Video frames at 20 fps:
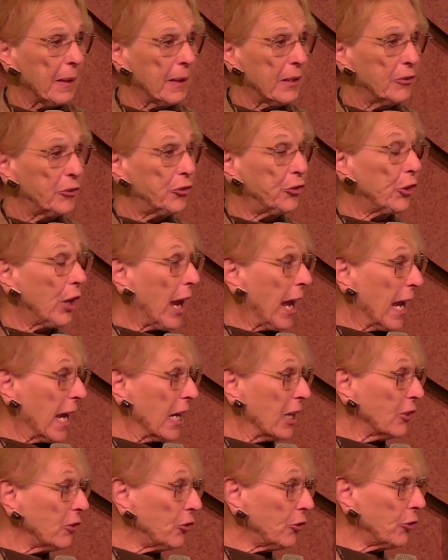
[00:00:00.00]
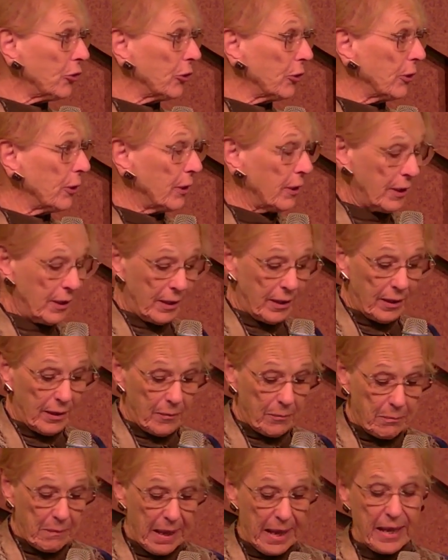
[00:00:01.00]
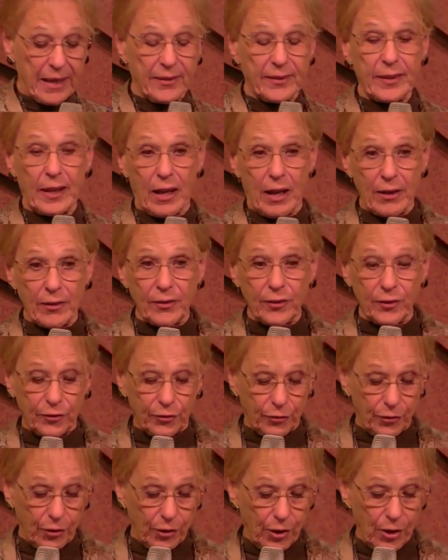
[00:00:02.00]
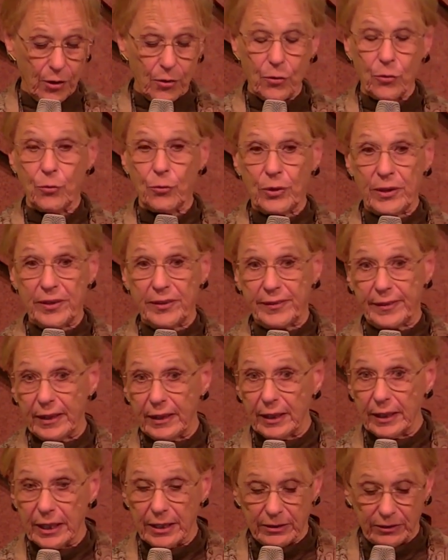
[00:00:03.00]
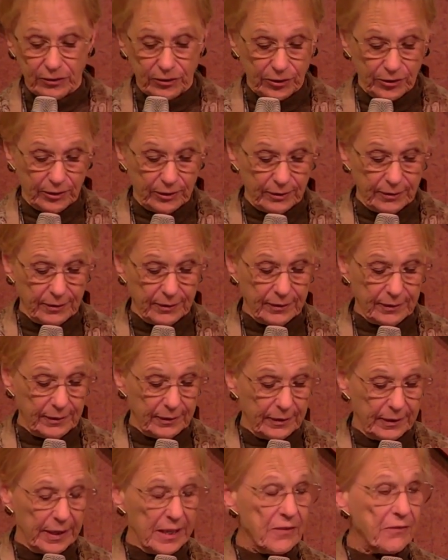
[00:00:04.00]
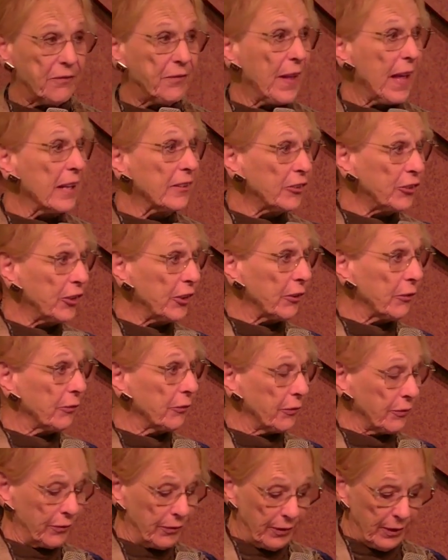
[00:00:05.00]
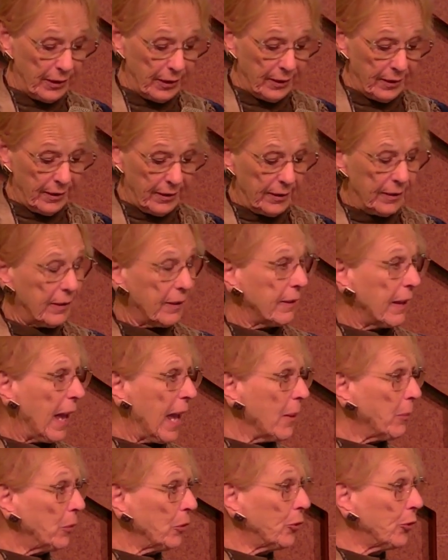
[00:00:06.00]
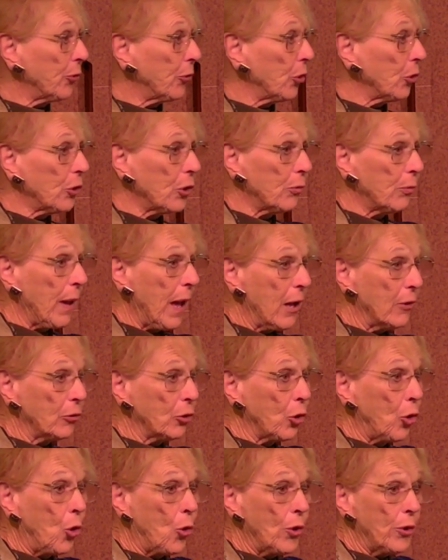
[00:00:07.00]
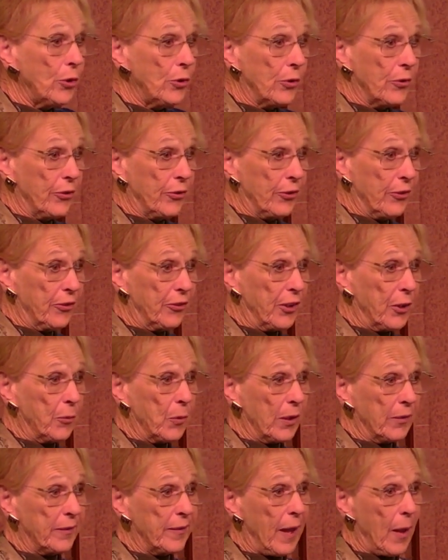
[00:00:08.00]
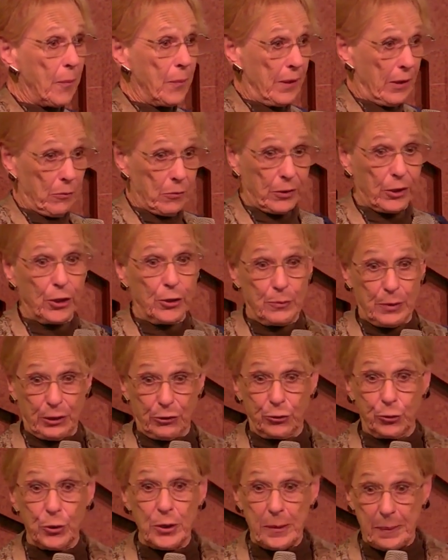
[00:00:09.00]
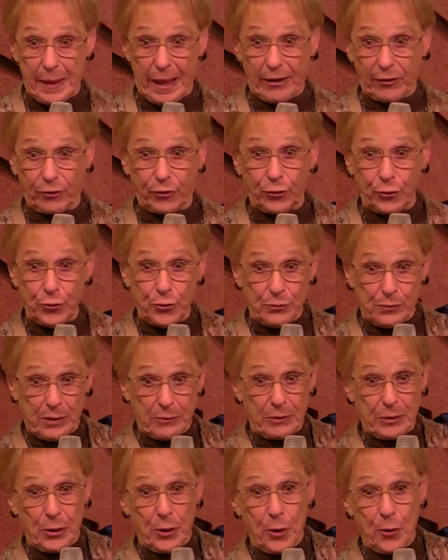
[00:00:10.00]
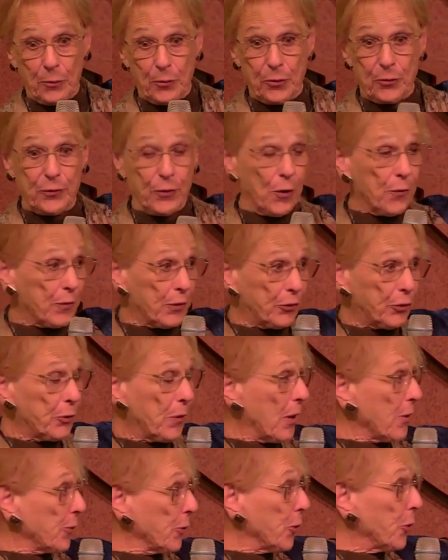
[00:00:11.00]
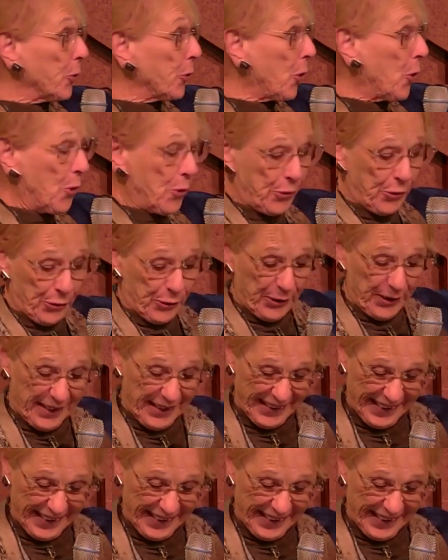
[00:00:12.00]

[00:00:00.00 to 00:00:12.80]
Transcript: Change makes us resilient, inventive, able to look around corners and see what's happening. We're going to be doing that soon when we all move over to our new corner.